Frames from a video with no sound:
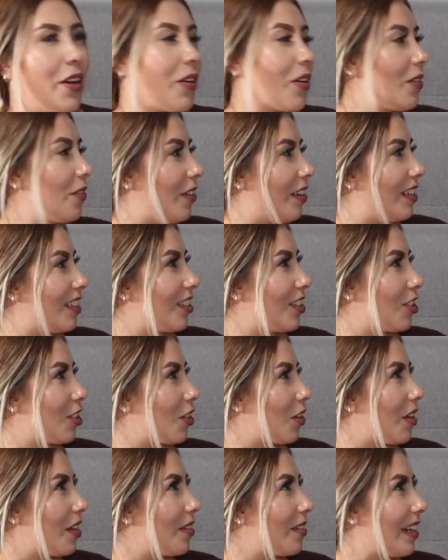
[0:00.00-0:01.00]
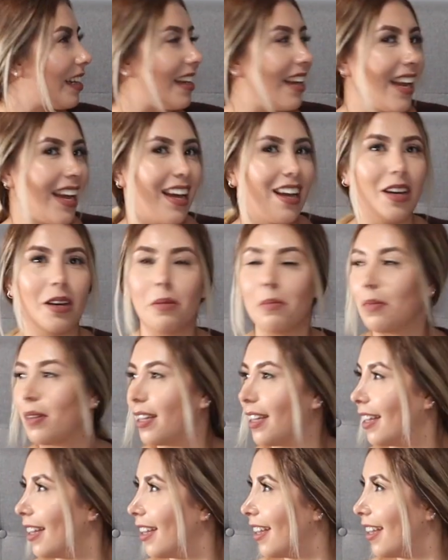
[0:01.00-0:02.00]
I don't know if I should show it right now,
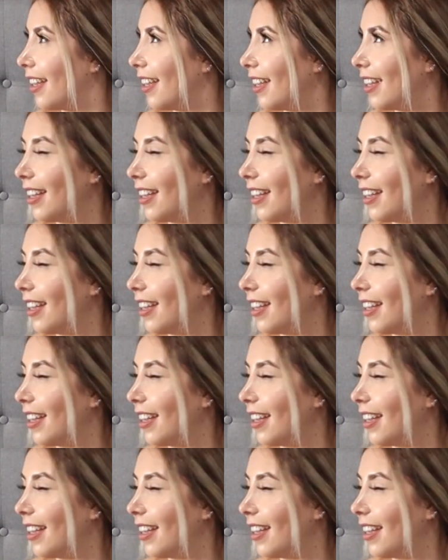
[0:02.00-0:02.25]
but